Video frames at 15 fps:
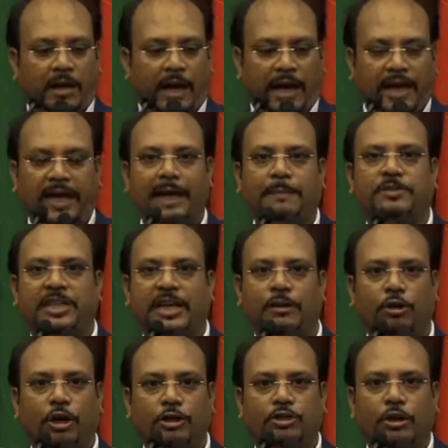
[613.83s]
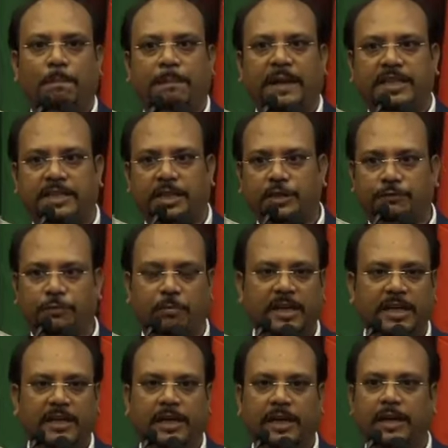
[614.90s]
I have checked lots of patients from
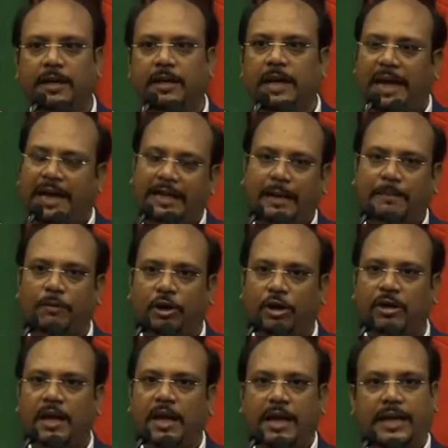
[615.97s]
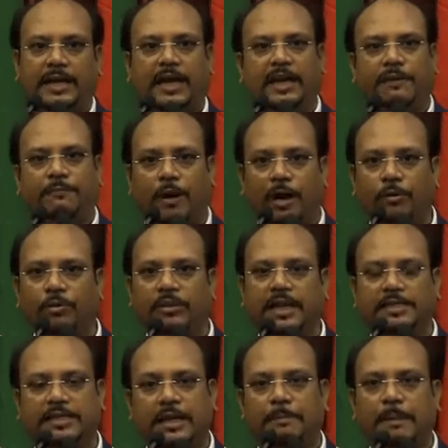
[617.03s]
India and abroad, and I found
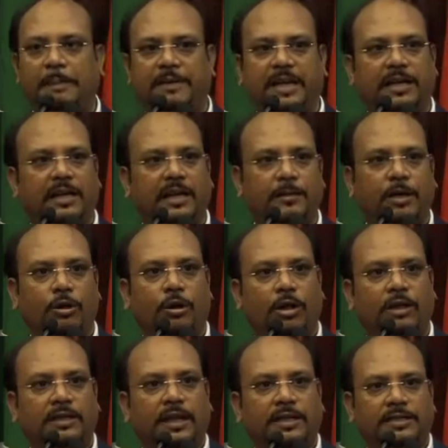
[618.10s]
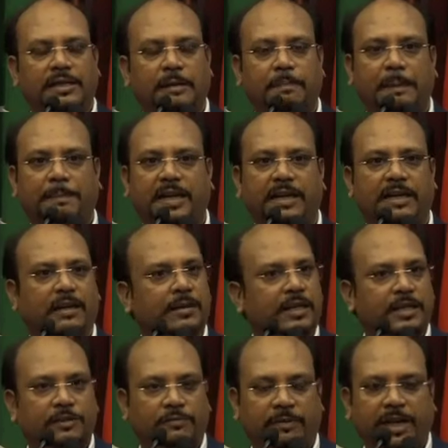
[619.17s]
that C-peptide level, all the C-peptide
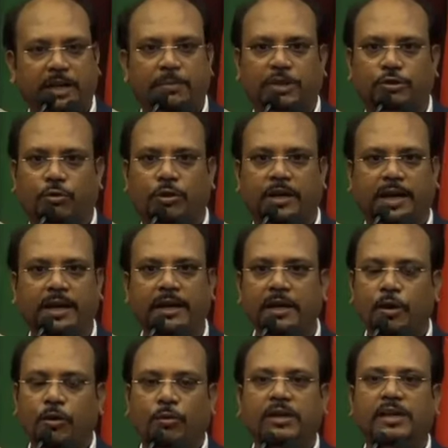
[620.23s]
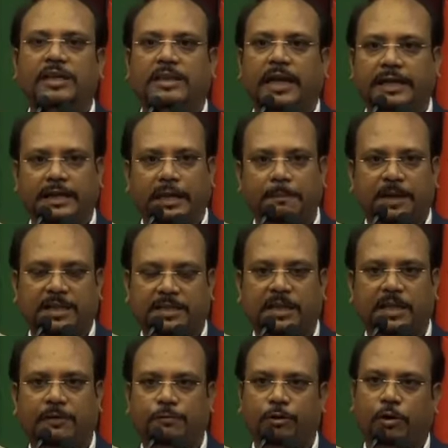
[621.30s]
level is very much okay. Only
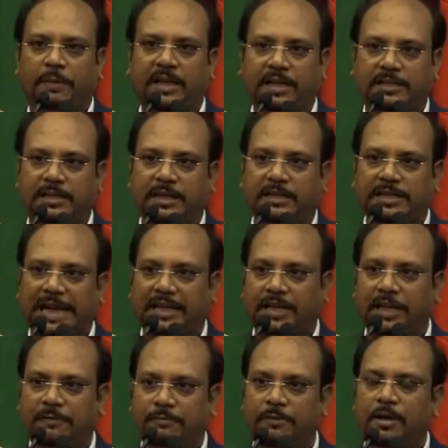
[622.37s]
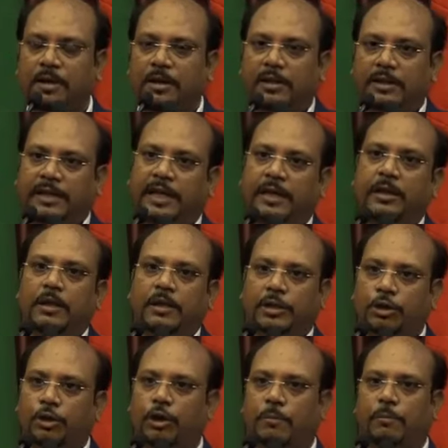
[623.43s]
30% if your beta cell is active, then
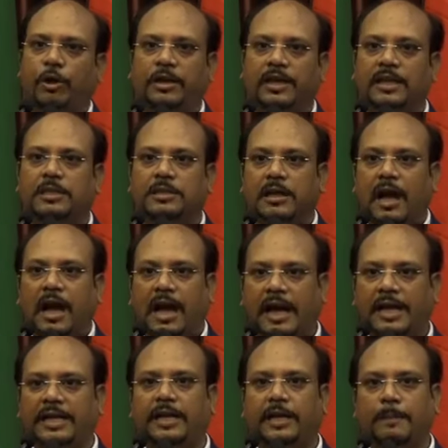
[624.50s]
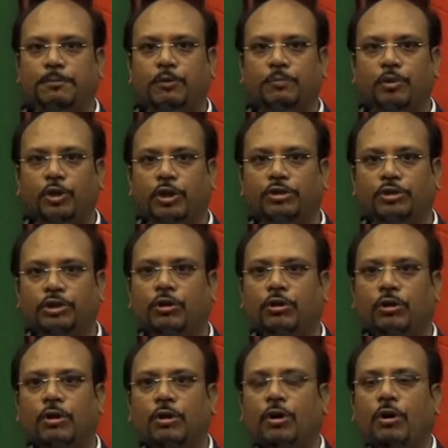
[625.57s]
your body is high enough to produce
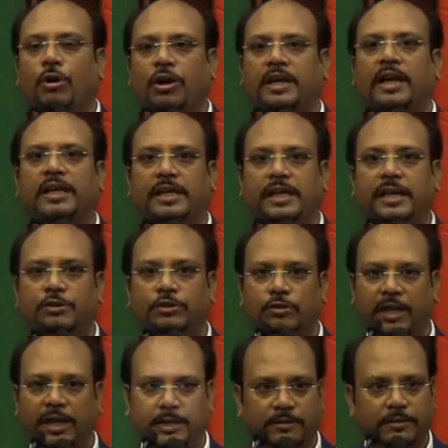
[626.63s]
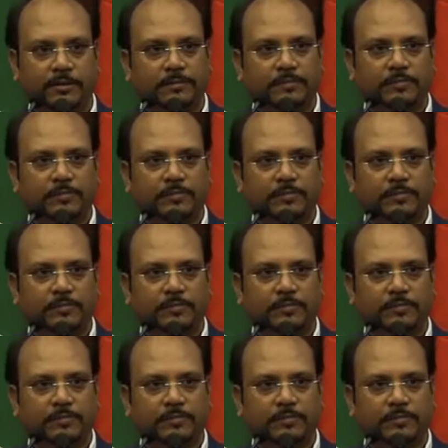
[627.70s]
your organic insulin.